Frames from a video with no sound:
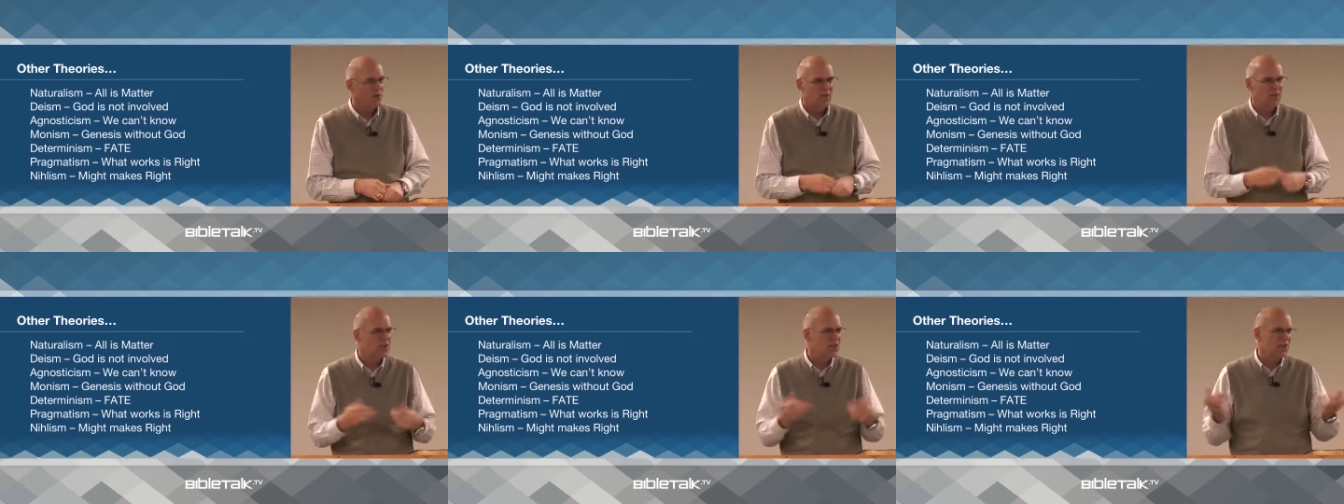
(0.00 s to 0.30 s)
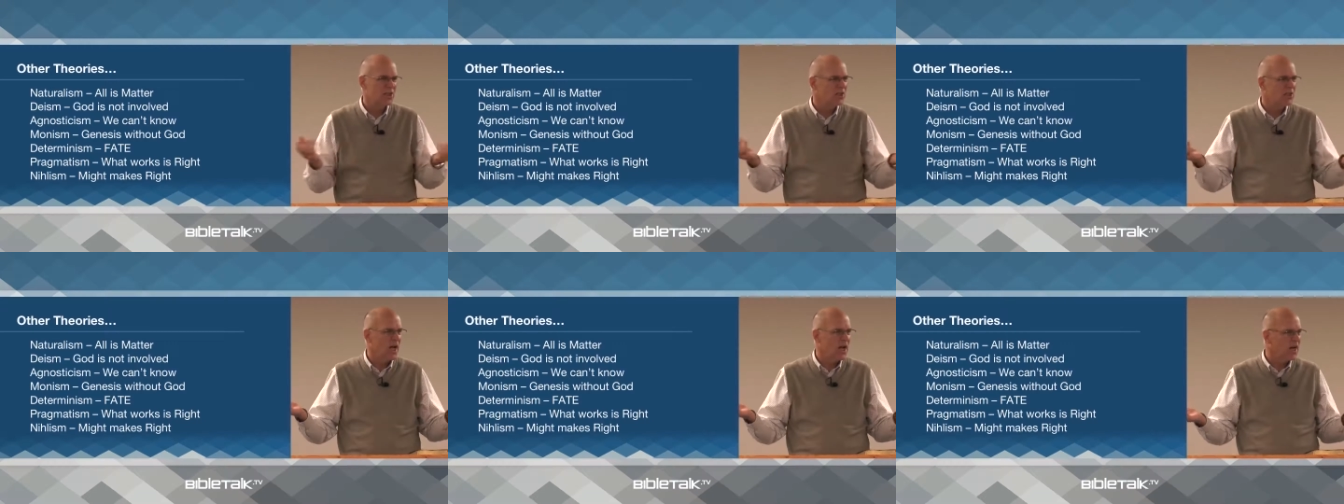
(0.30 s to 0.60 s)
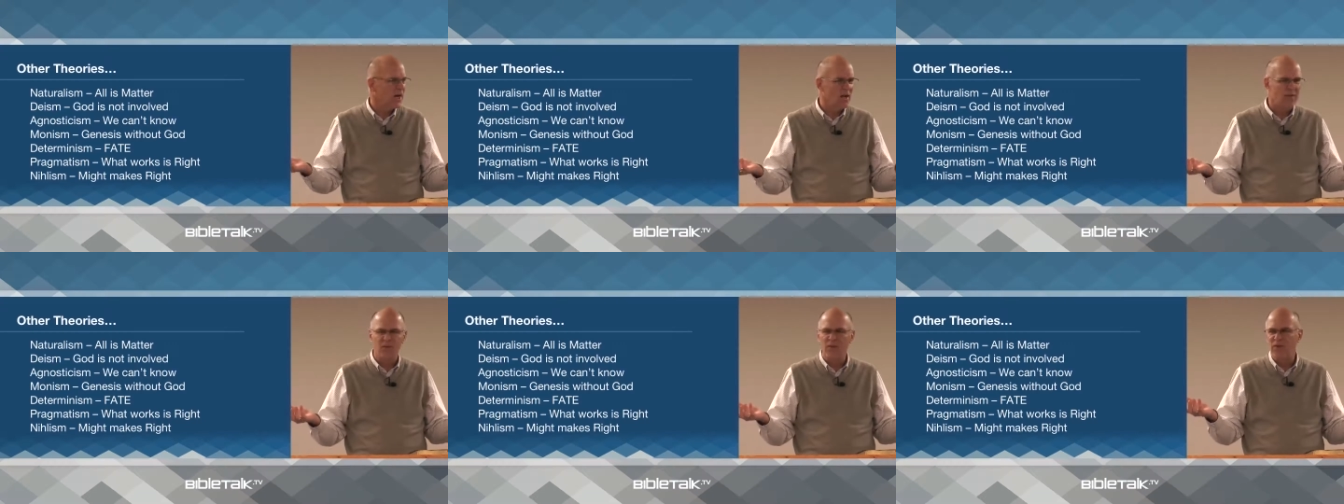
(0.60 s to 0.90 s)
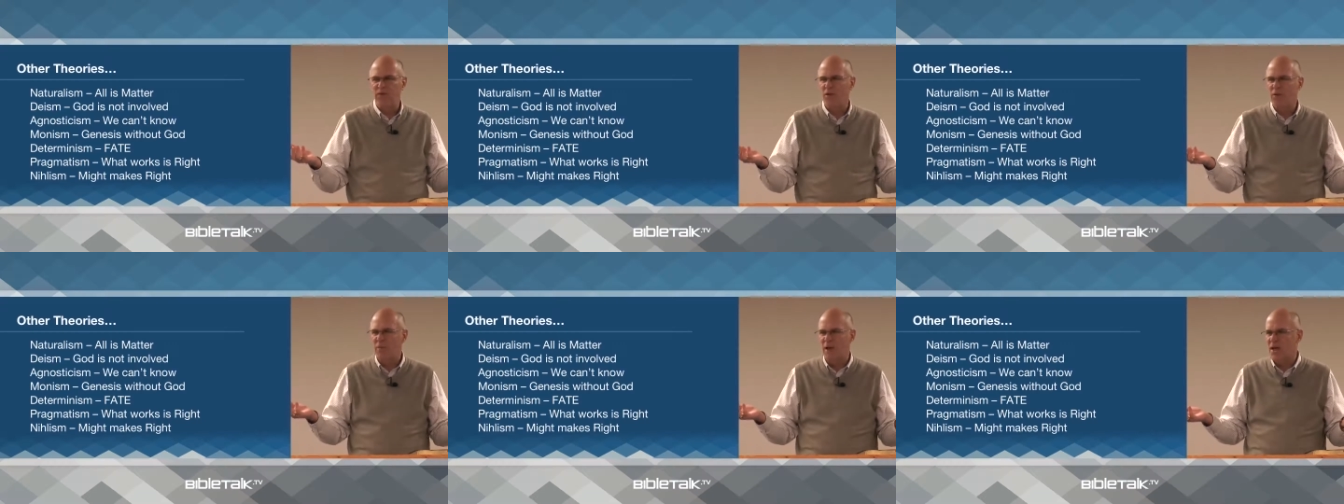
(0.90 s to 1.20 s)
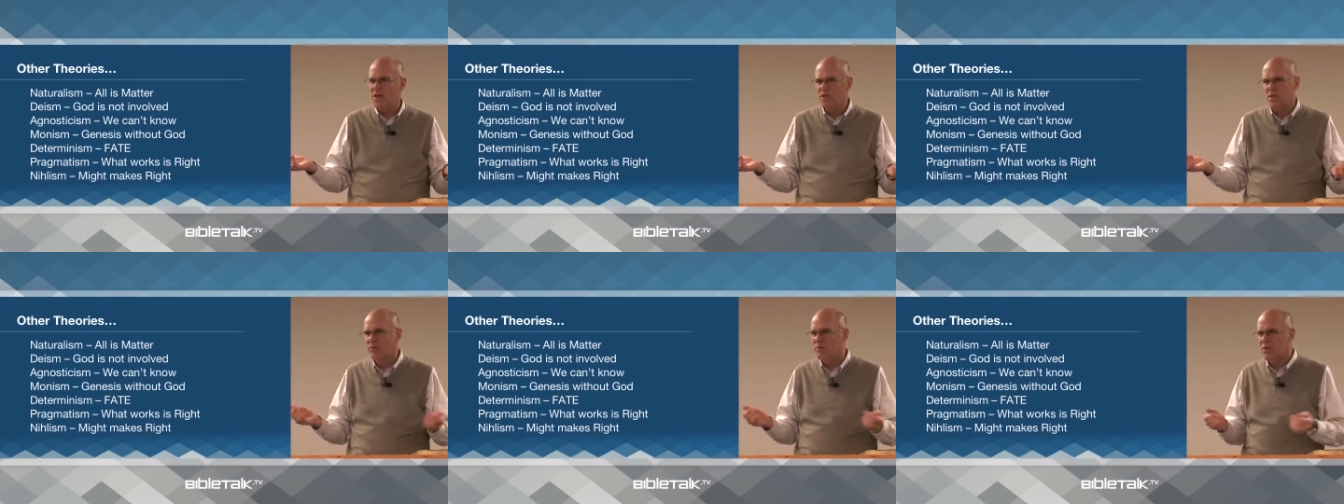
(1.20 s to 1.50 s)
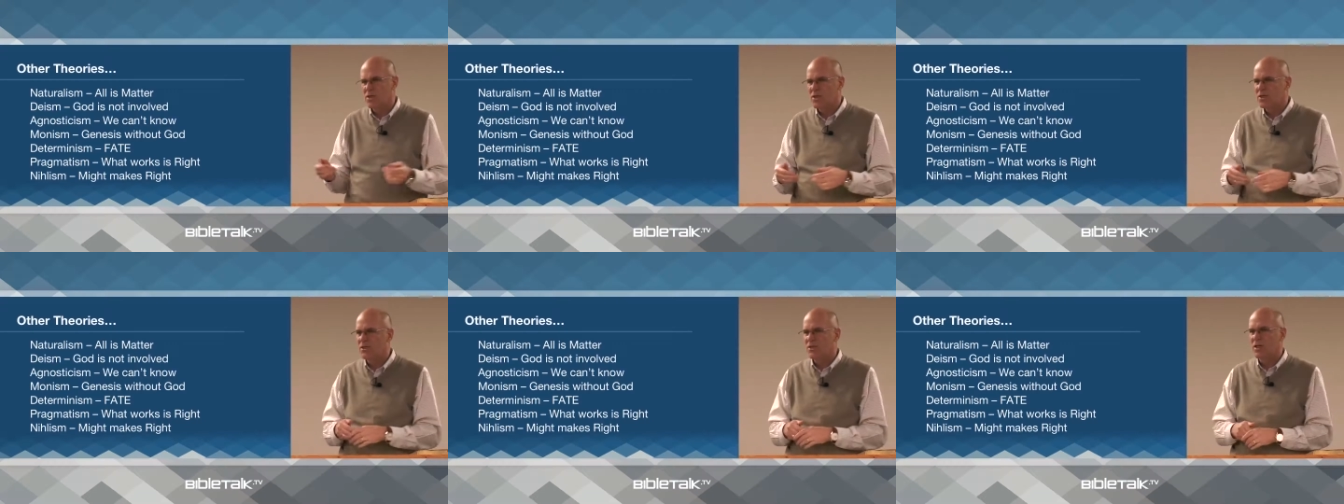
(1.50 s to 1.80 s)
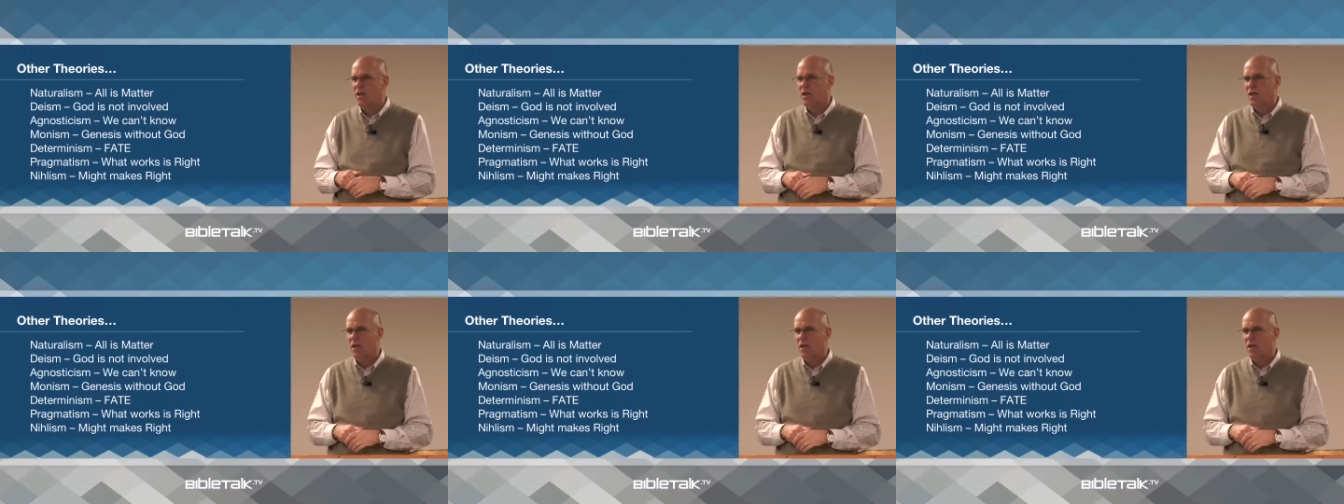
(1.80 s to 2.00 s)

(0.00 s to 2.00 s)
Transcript: There's just not enough information. We just